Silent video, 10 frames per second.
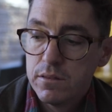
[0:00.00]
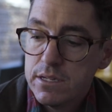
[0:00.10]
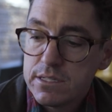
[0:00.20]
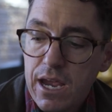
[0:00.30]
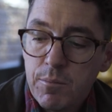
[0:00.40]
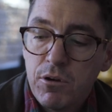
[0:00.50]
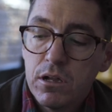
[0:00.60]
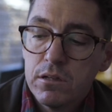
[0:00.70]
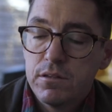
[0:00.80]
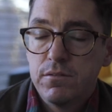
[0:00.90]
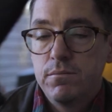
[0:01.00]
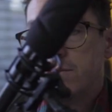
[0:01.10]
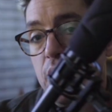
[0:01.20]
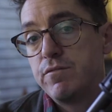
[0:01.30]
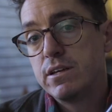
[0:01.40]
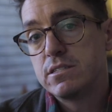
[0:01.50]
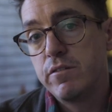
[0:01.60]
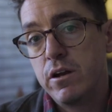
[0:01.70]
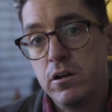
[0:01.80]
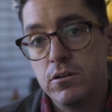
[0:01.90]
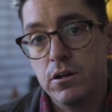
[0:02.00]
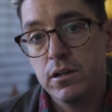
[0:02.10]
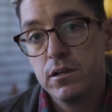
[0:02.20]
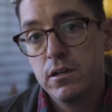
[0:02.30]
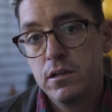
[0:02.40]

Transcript: This camera, FS700,